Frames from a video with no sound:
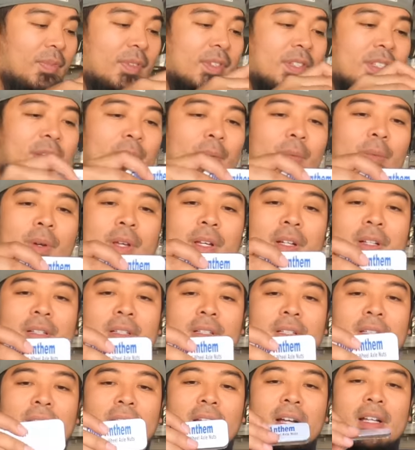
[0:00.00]
some
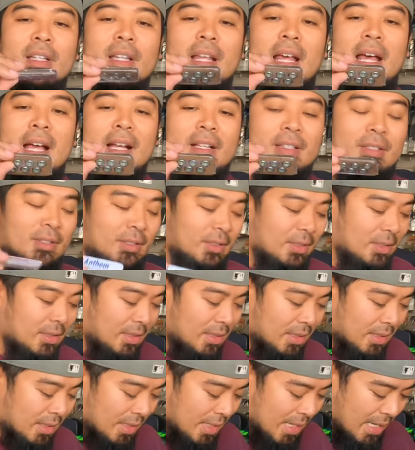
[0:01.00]
wheel nut
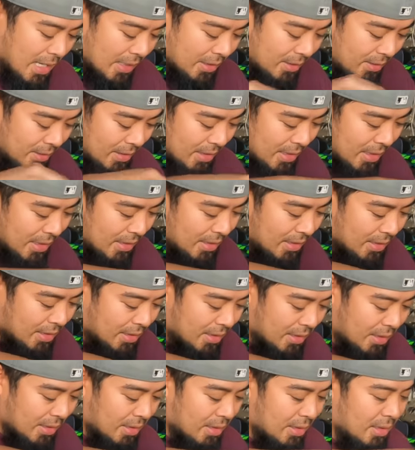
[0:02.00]
axles, axle nuts.
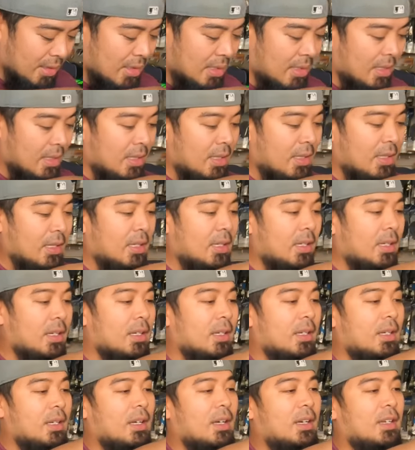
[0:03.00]

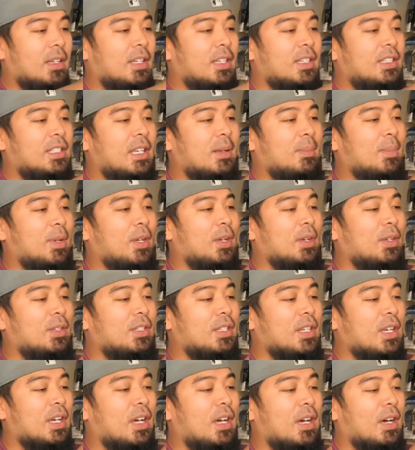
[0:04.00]
He sent me
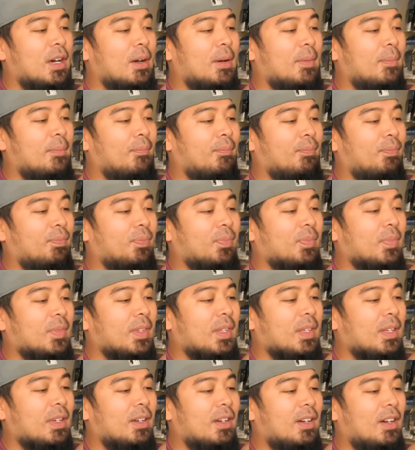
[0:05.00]
some,
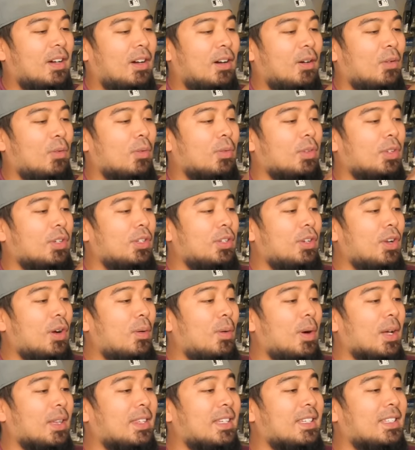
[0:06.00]
oh, you know
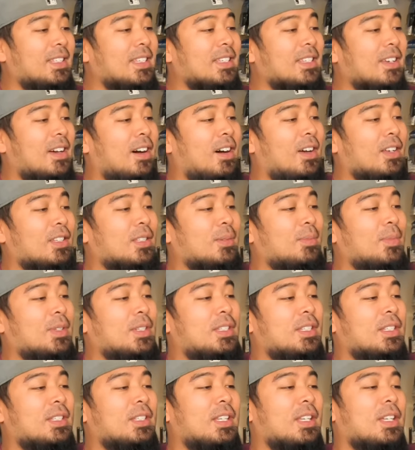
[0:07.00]
what? This is awesome.
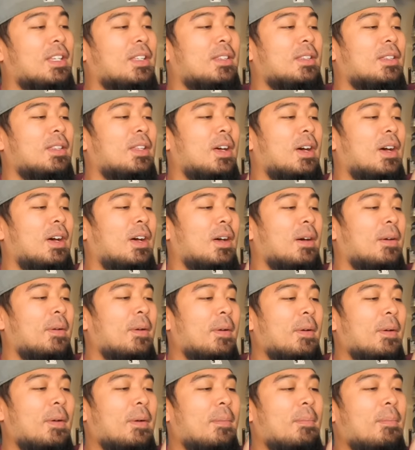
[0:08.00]
This is the
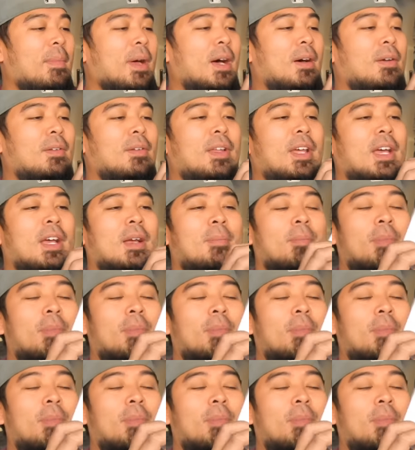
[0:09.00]
mount deck